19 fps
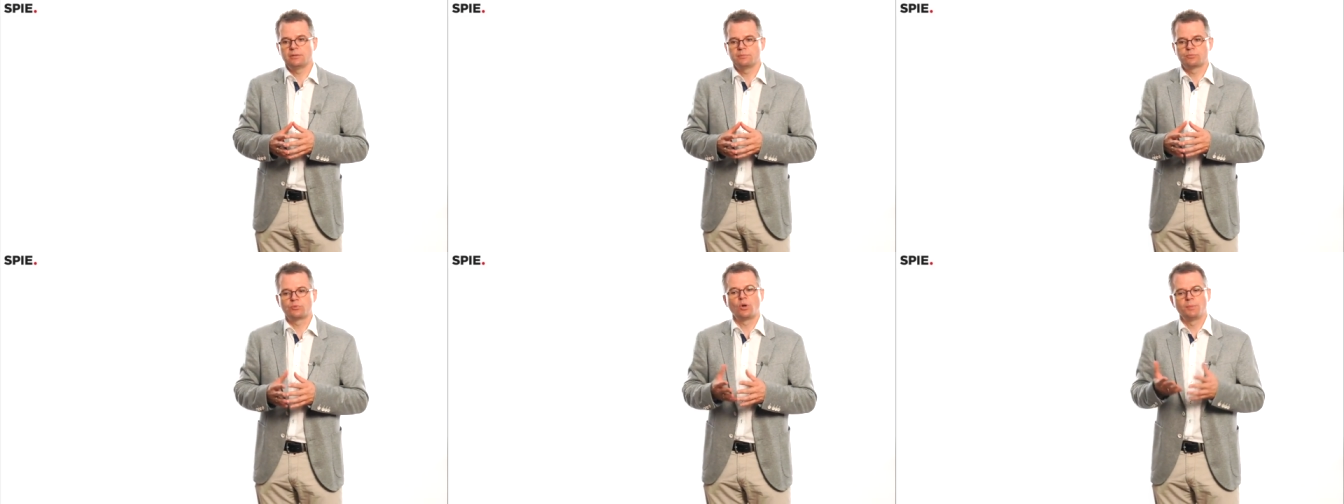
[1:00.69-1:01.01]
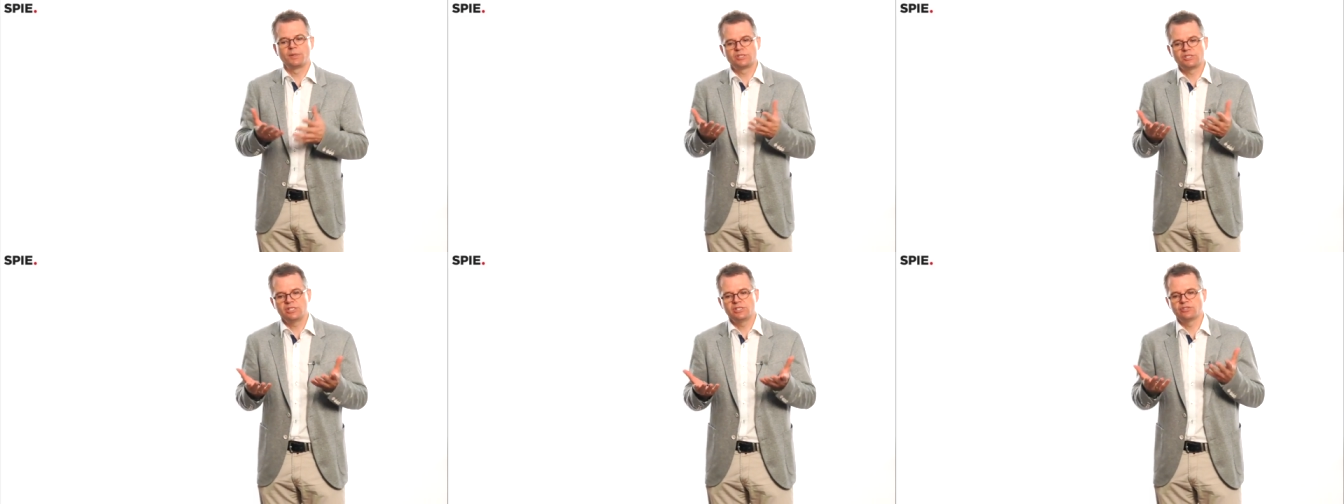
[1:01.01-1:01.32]
the
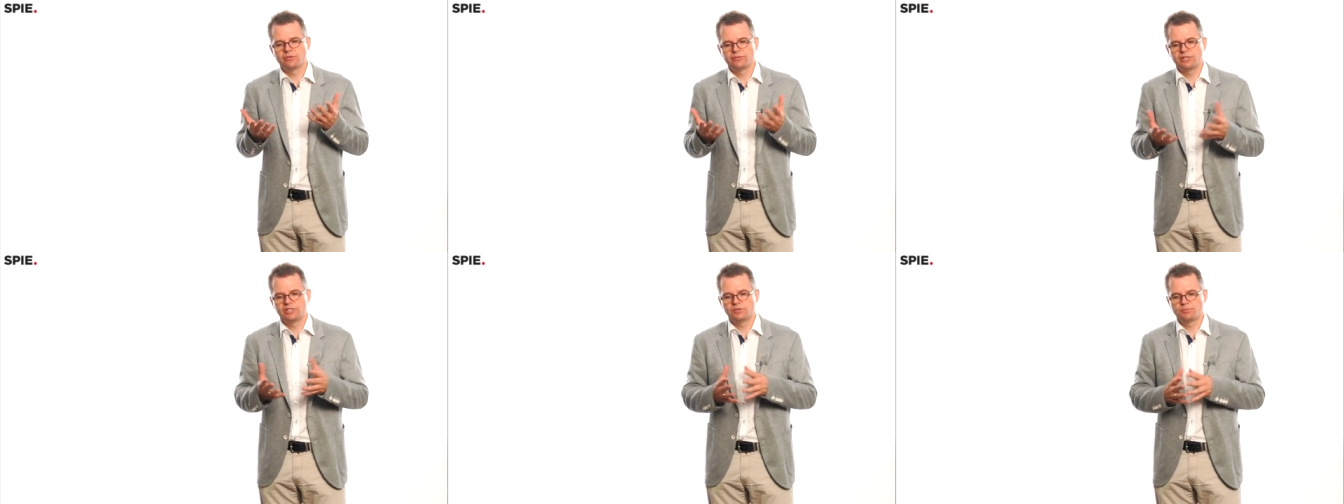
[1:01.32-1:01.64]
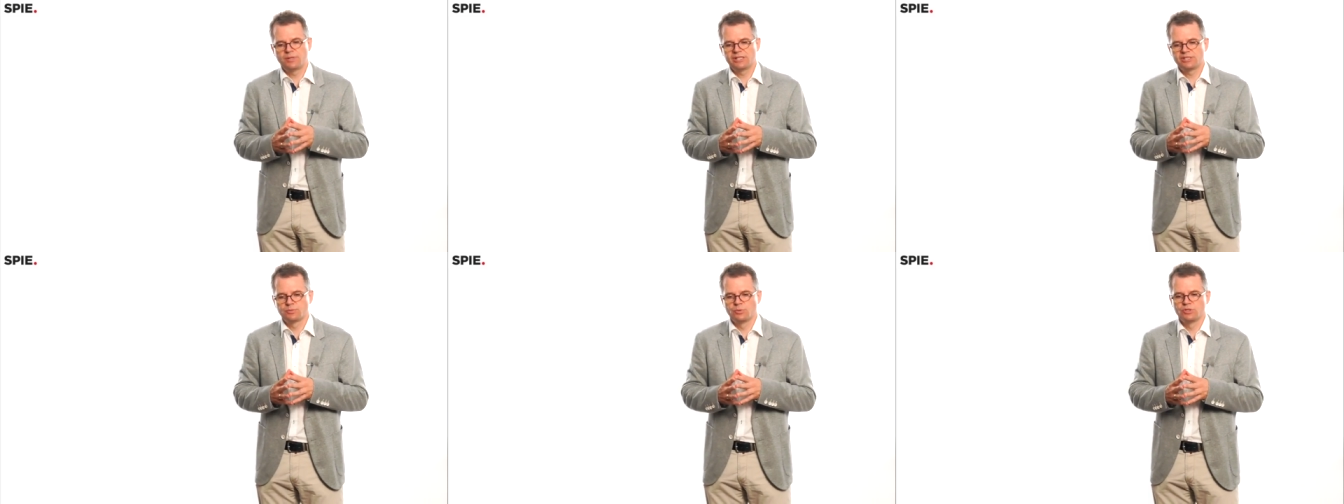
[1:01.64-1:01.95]
properties of these
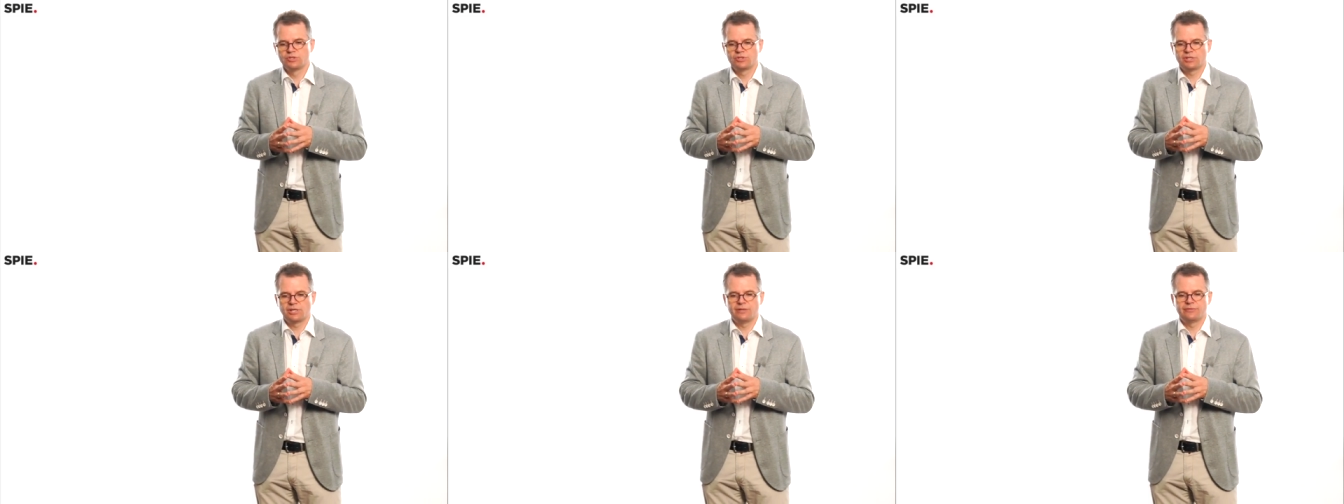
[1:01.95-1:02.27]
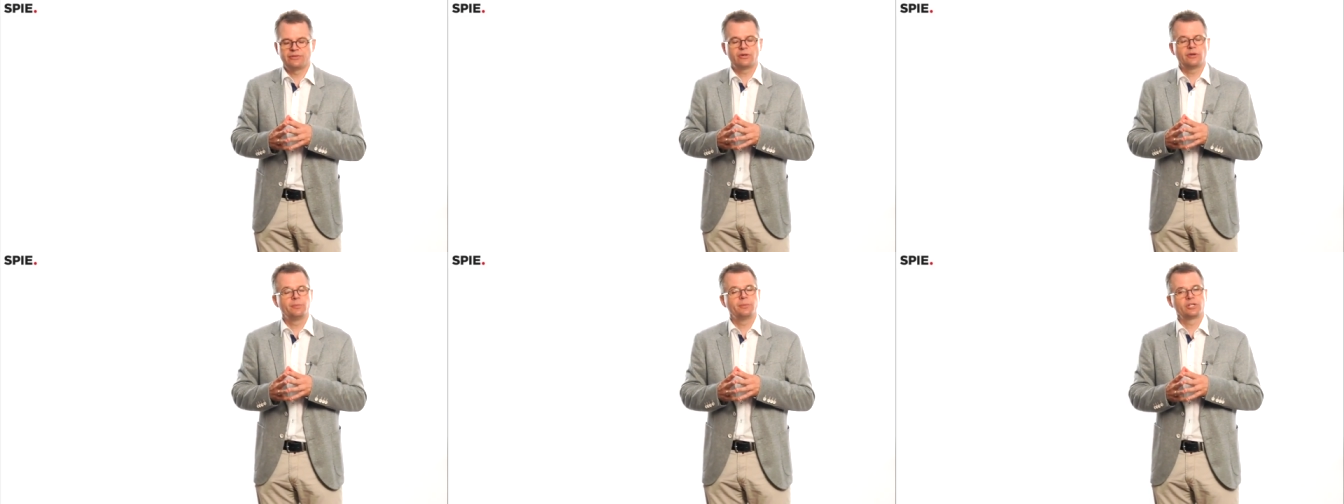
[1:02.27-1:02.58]
plasmons are
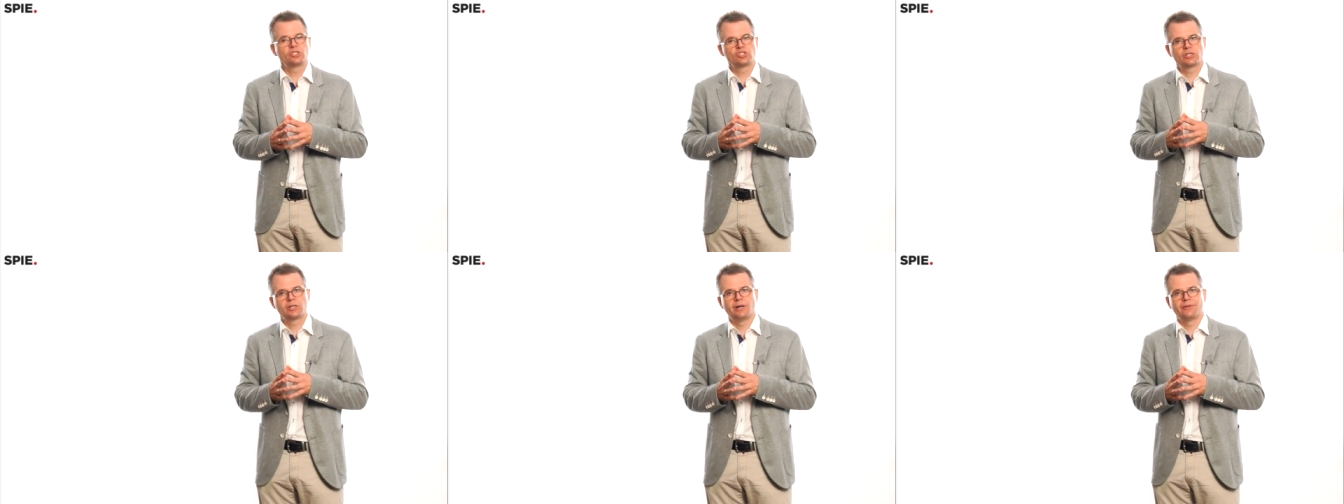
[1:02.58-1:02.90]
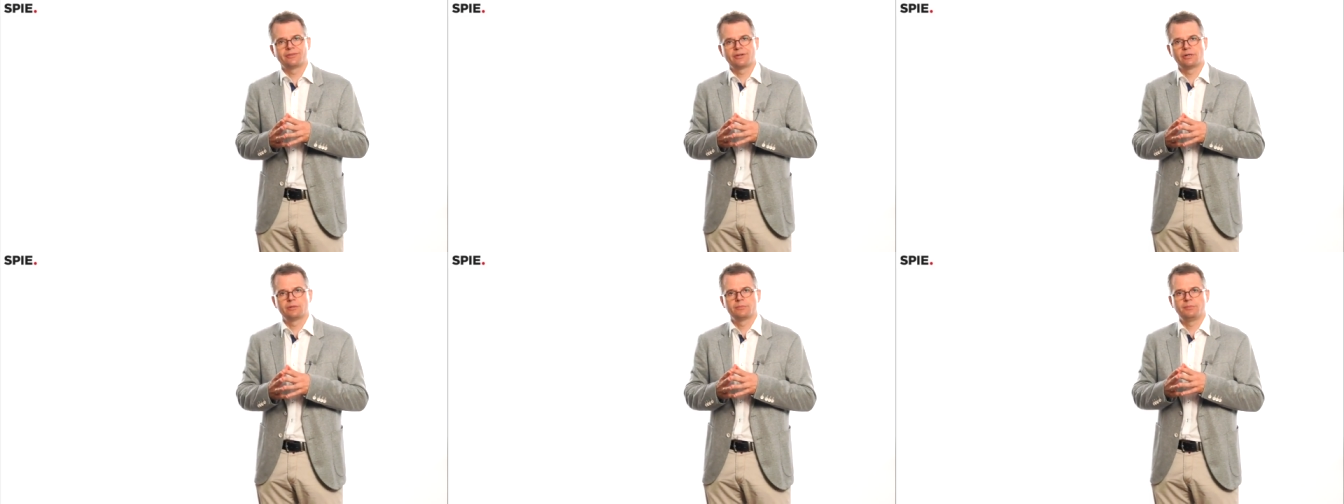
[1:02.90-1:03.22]
very much
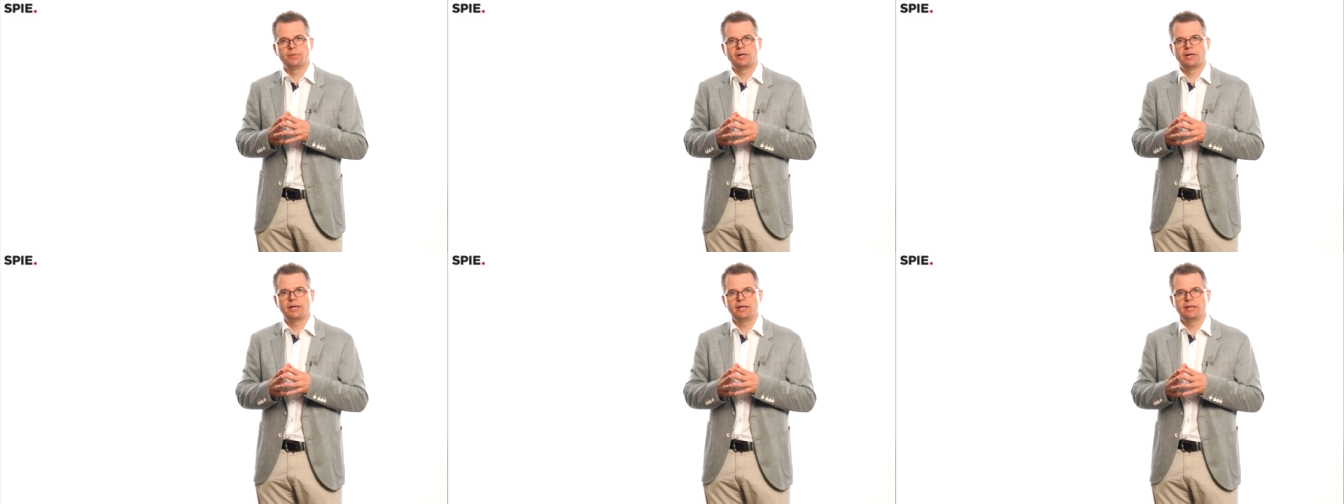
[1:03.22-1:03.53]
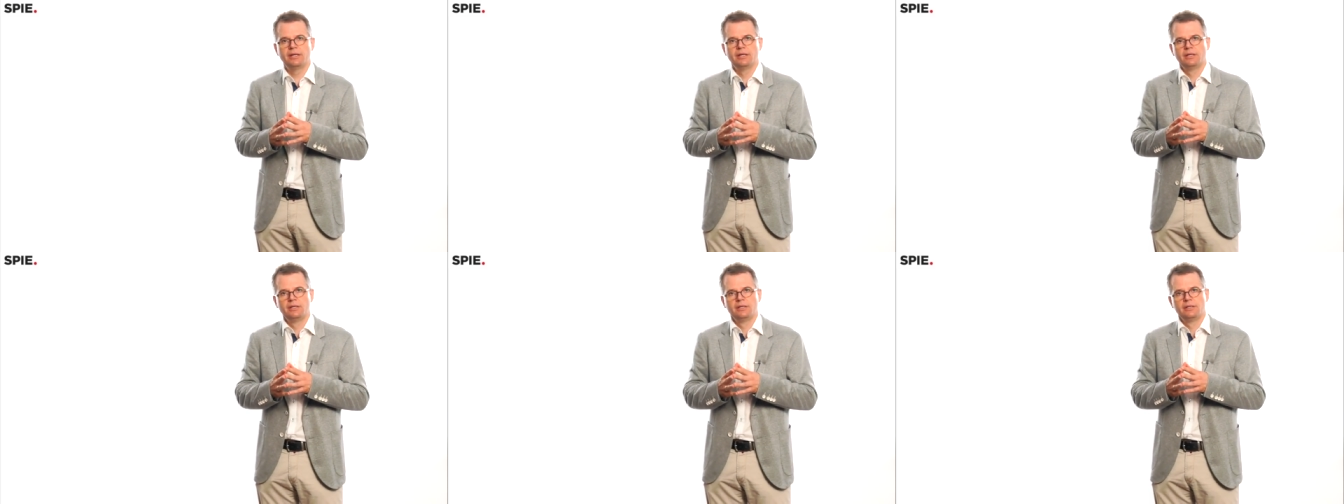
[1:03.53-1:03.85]
governed by